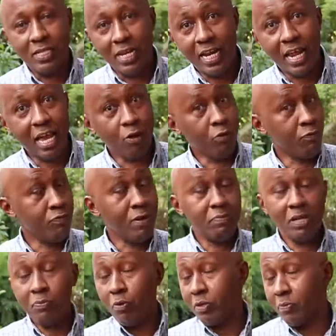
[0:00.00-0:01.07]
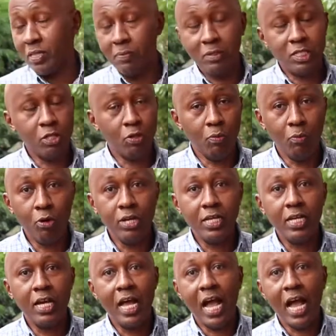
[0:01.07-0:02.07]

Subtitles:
and I confirm the appointment the material morning.